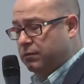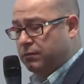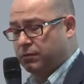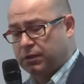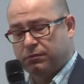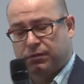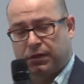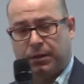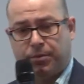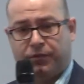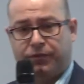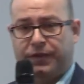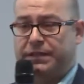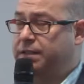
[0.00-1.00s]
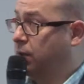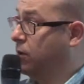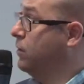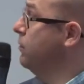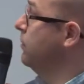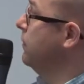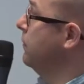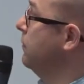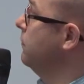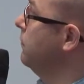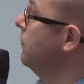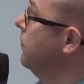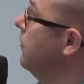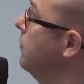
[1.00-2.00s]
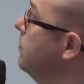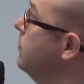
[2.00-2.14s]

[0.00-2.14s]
a couple of days ago. Oh,